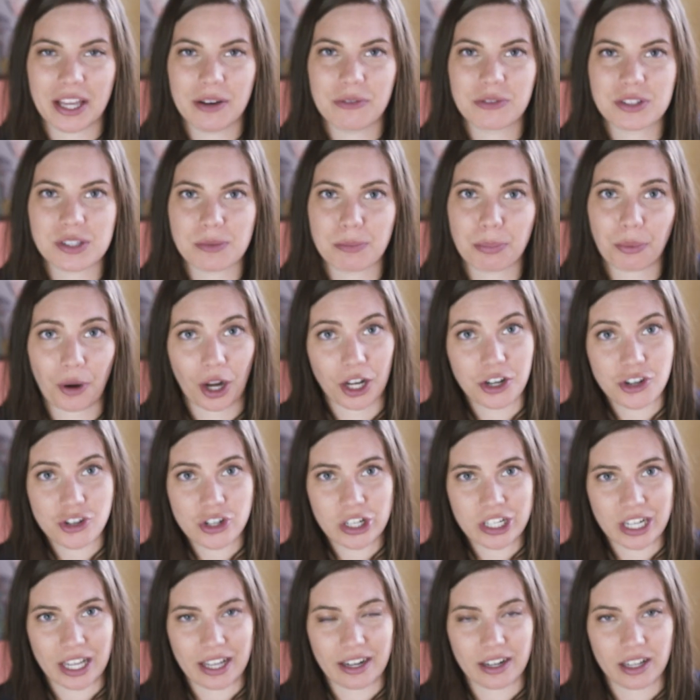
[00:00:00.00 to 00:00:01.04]
It was a
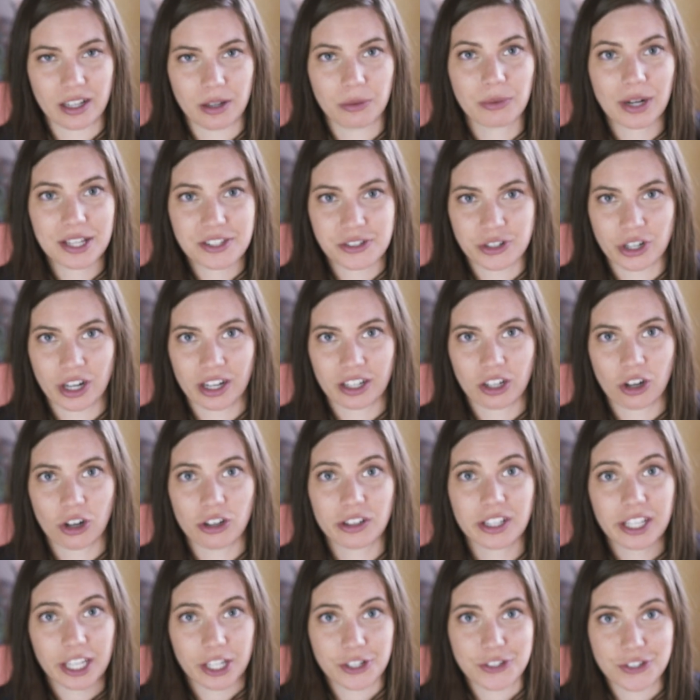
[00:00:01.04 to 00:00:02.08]
brunch at a restaurant
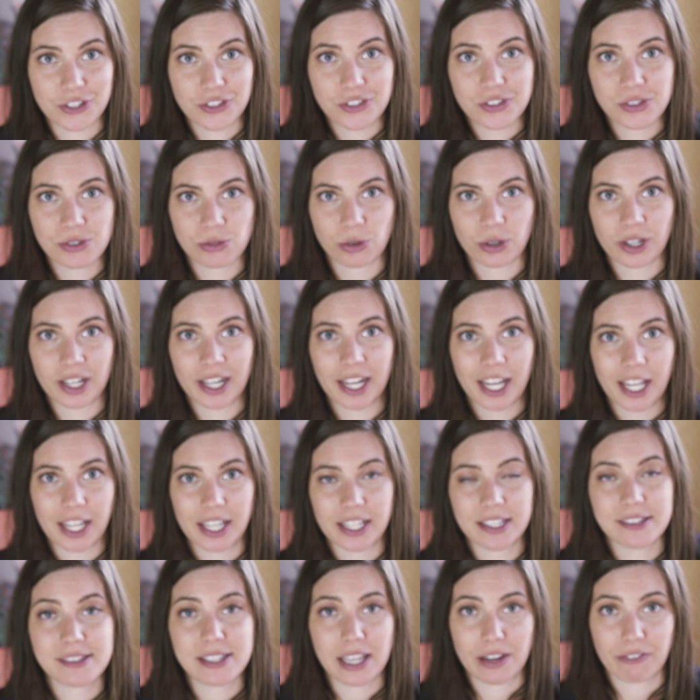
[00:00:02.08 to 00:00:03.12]
called Kitchen Story
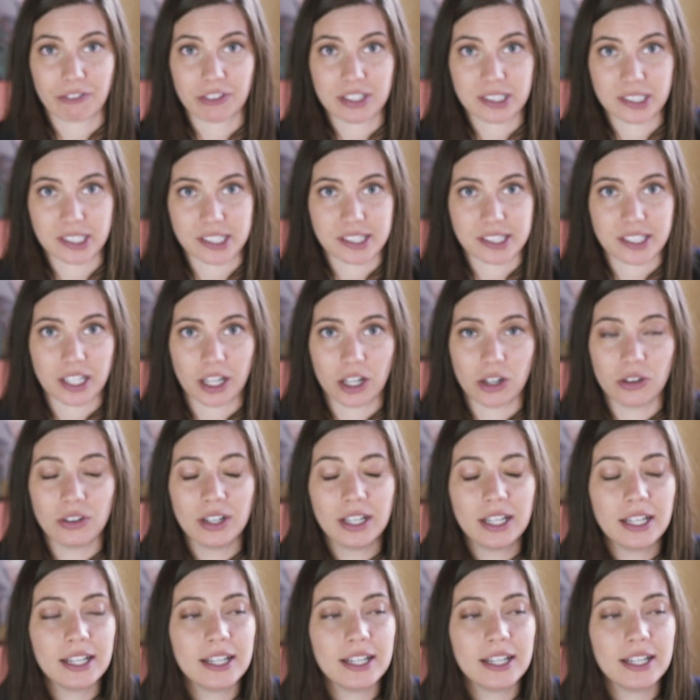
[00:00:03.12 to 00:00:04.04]
in San Francisco.